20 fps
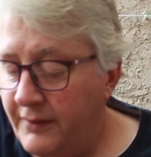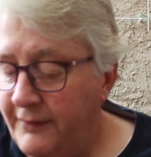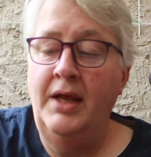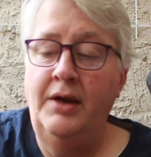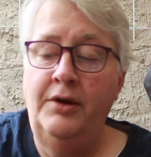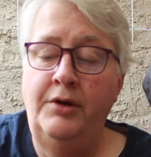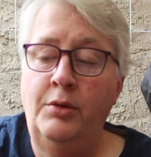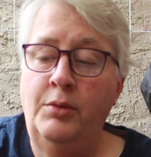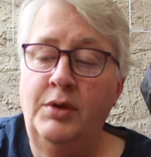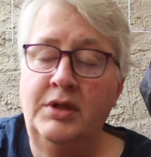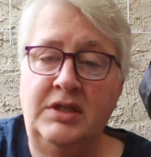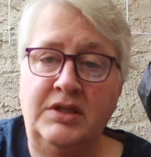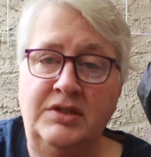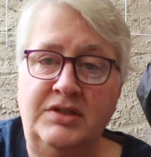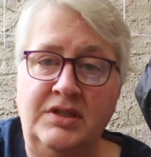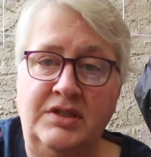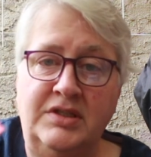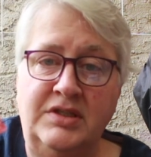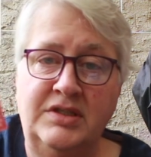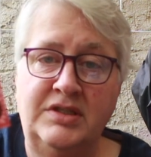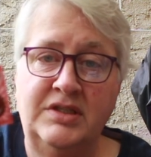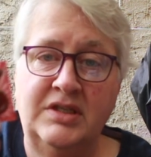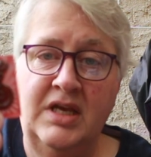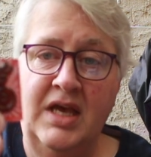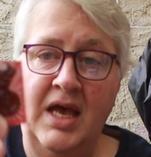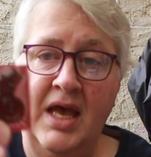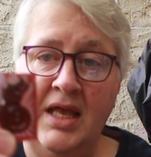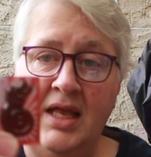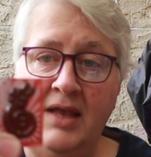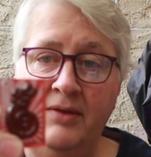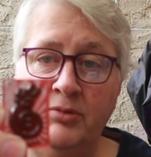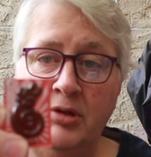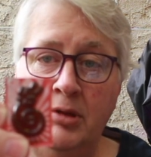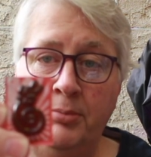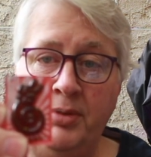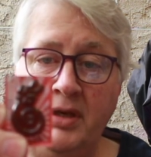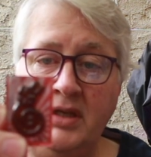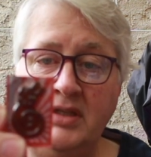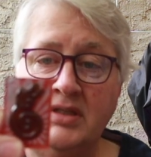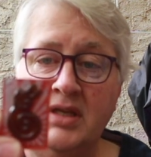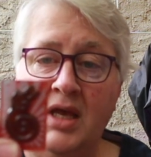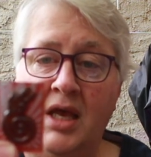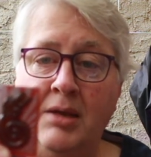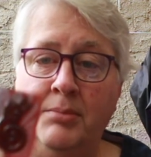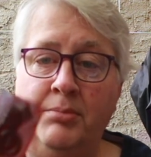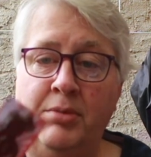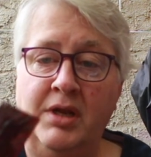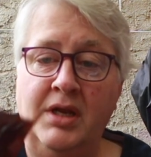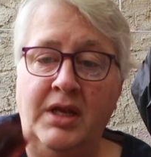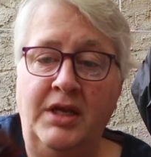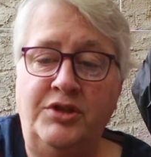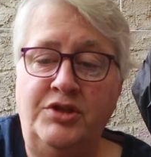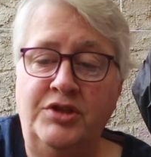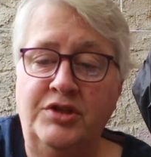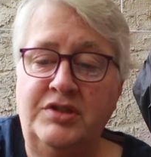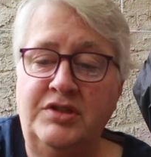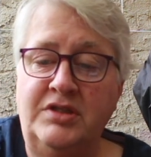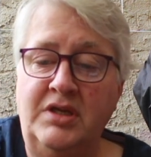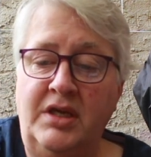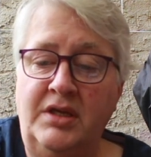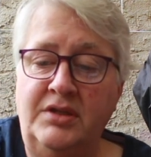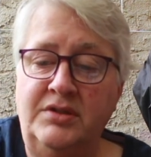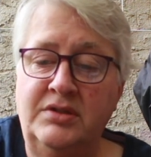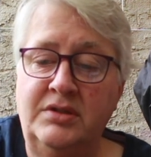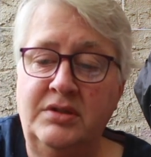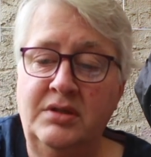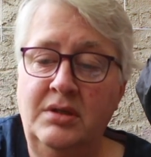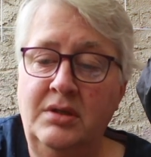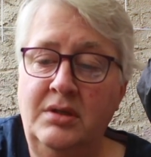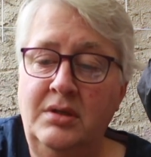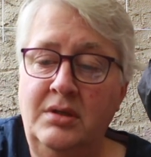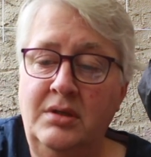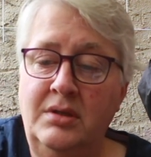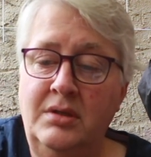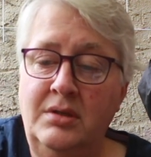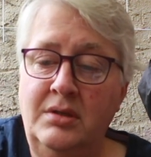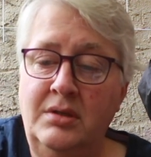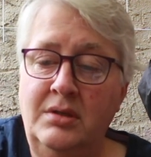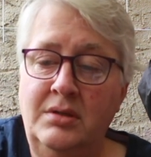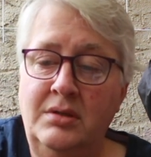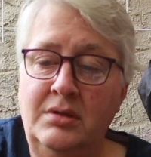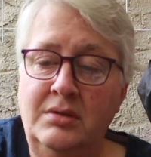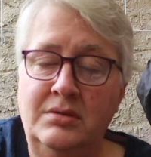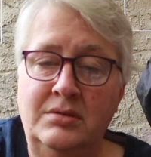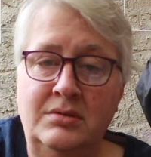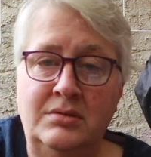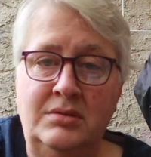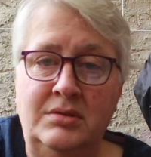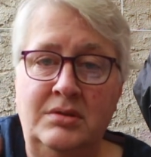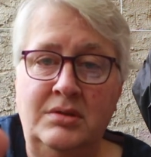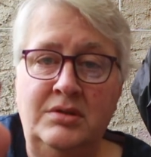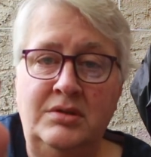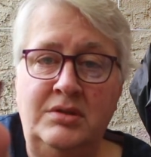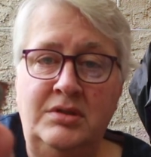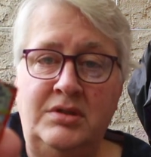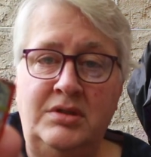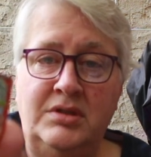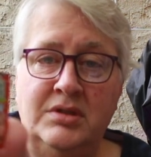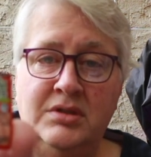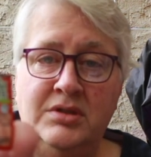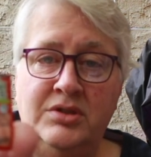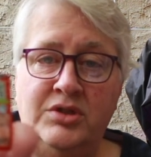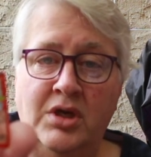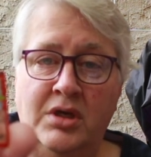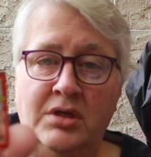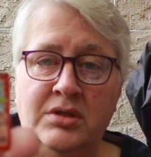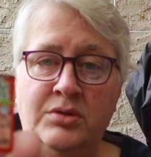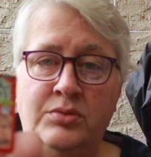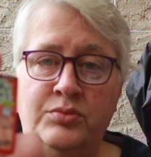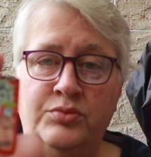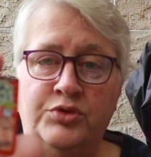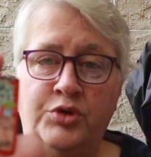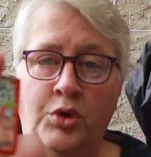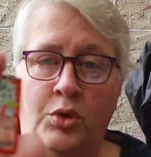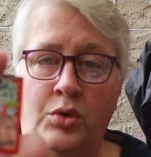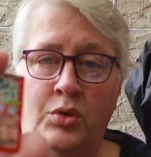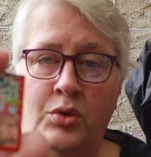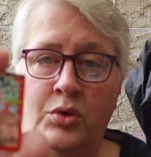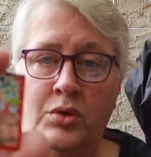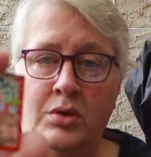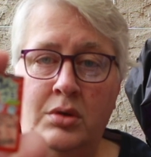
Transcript: I don't know what this is. This is a guy giving the peace sign, but it just says Nanshin Chayum Chol.